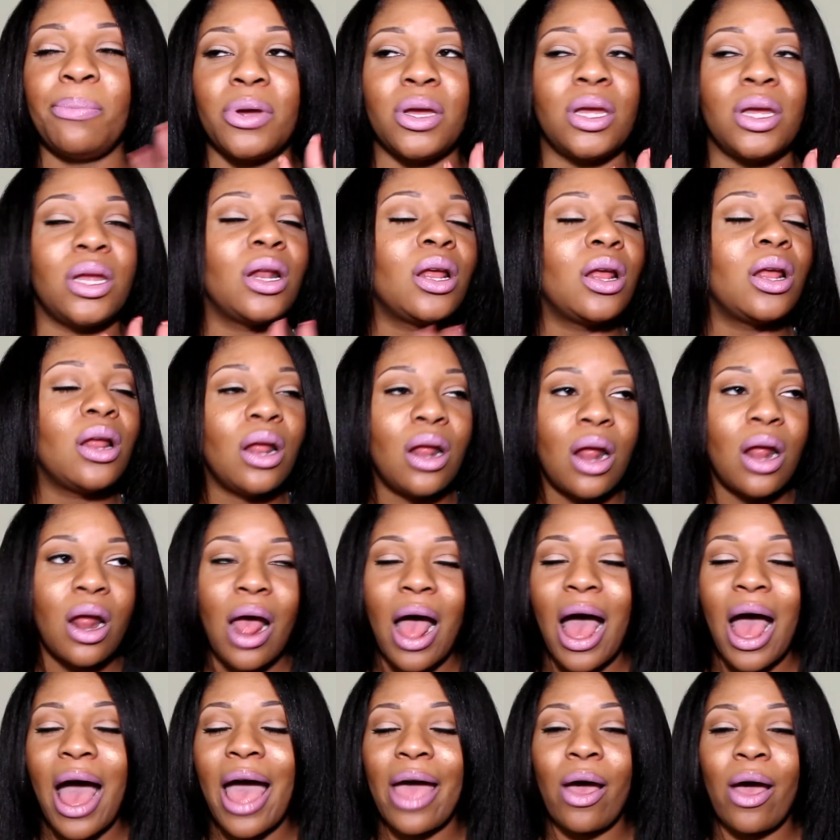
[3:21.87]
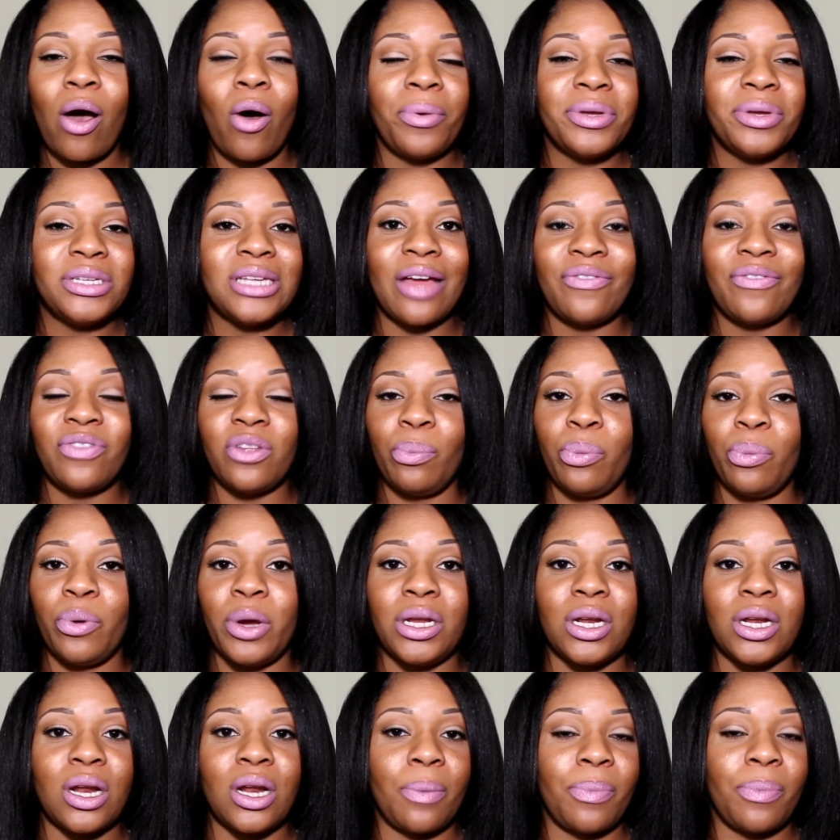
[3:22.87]
But I always have to
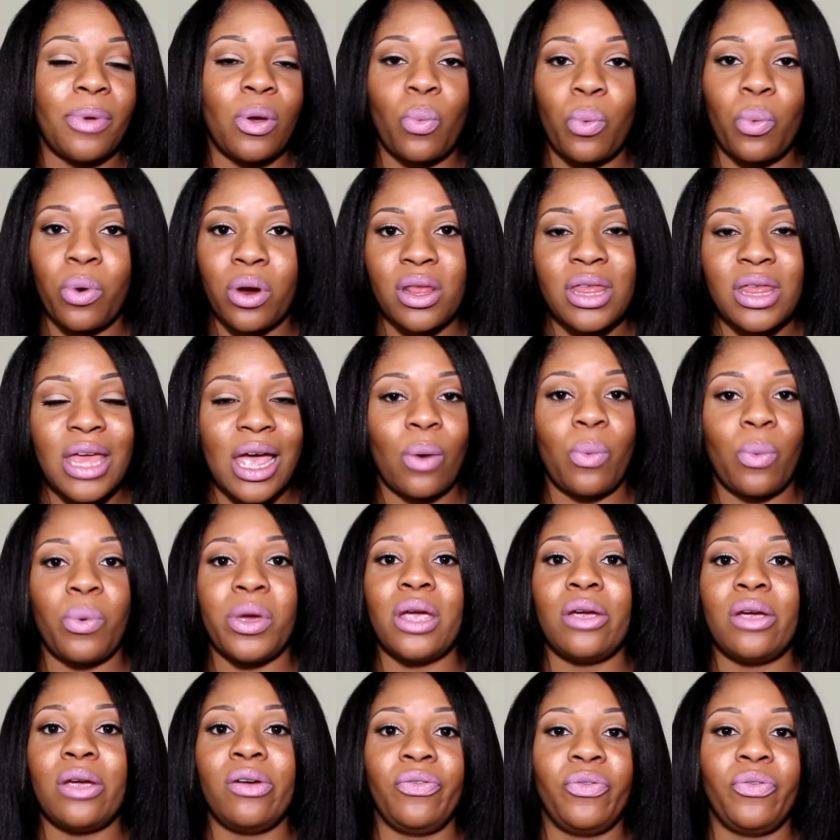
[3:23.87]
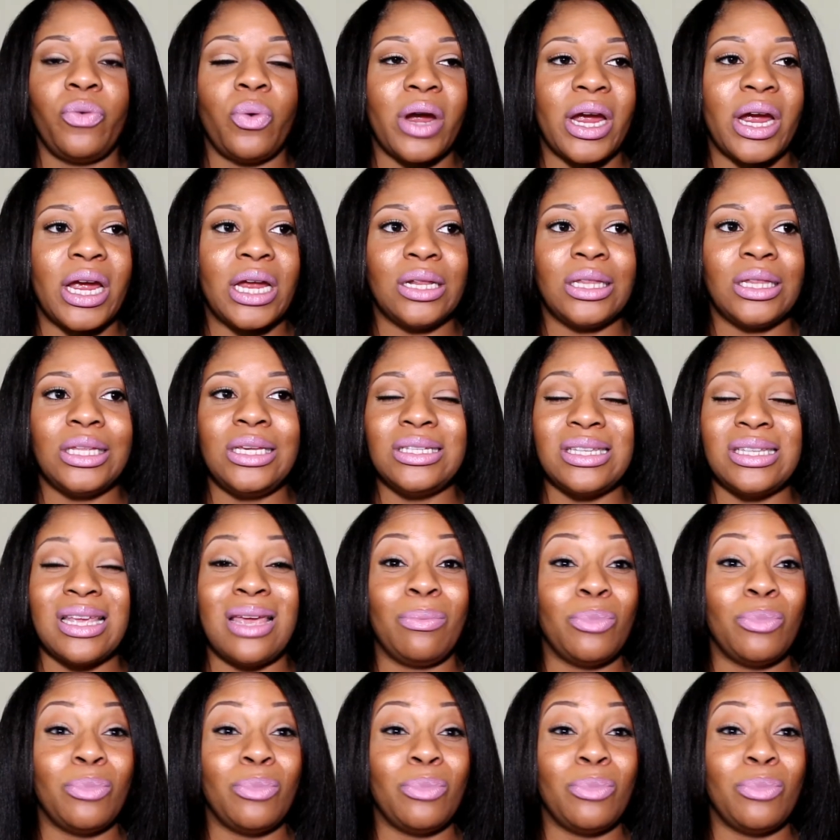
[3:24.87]
braid it up and wear that wig for at least,